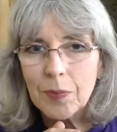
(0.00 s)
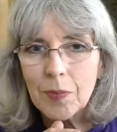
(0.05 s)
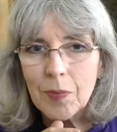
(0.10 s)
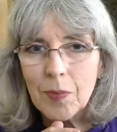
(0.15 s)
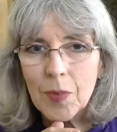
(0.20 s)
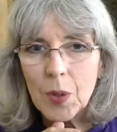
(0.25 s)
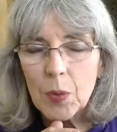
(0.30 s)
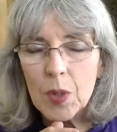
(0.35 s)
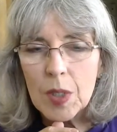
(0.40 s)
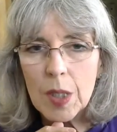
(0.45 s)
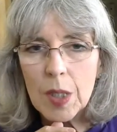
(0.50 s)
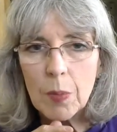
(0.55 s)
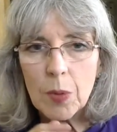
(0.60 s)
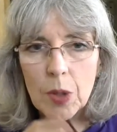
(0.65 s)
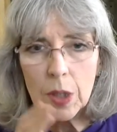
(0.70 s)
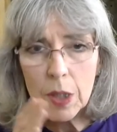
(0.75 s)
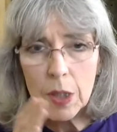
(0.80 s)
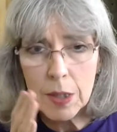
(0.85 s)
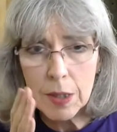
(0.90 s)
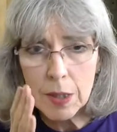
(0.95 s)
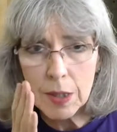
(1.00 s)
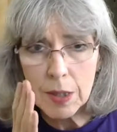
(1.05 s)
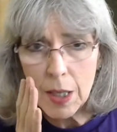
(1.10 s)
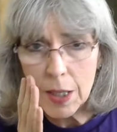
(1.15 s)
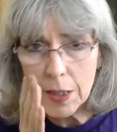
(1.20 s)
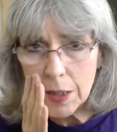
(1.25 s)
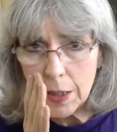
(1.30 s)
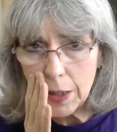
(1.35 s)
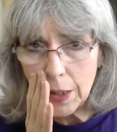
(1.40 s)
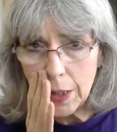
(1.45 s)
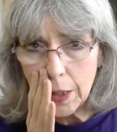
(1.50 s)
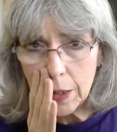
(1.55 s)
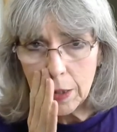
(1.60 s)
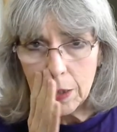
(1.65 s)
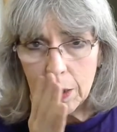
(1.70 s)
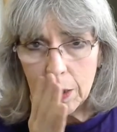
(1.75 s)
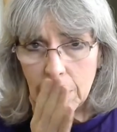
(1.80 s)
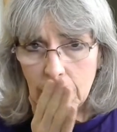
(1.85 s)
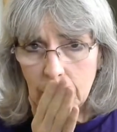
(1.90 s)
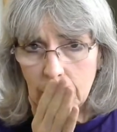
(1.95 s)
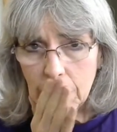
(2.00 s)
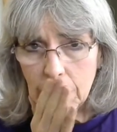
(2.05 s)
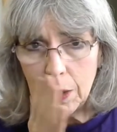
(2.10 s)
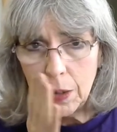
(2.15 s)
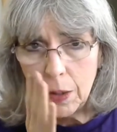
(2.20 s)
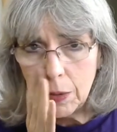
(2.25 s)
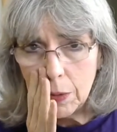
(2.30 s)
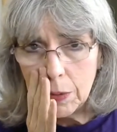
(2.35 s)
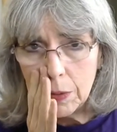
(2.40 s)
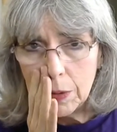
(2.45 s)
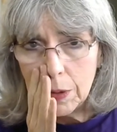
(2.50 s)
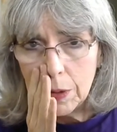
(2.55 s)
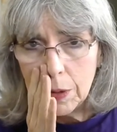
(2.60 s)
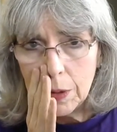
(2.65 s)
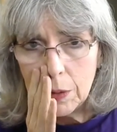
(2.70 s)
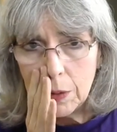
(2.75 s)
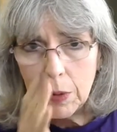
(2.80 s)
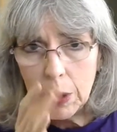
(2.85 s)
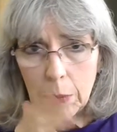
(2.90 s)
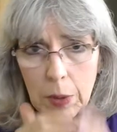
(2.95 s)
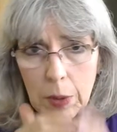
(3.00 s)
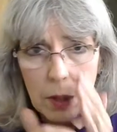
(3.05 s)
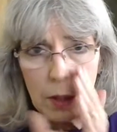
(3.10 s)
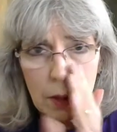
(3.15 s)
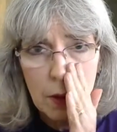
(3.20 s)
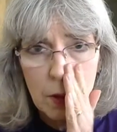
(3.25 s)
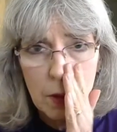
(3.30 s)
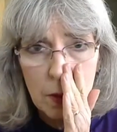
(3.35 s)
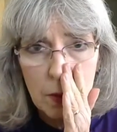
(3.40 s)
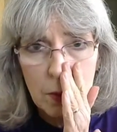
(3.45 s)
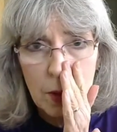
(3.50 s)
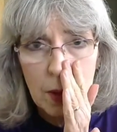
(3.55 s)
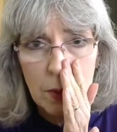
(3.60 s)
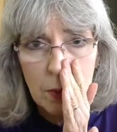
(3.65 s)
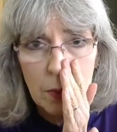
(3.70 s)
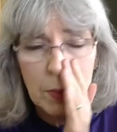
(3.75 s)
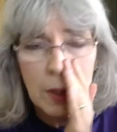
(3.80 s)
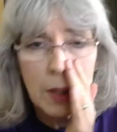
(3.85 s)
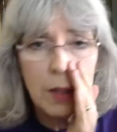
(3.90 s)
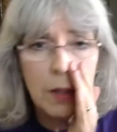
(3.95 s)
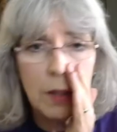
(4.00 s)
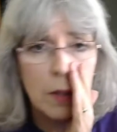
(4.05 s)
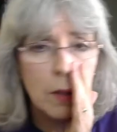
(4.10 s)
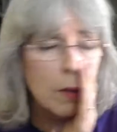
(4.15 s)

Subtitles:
receptionist desk, like, you know, what am I going to do? How am I going to do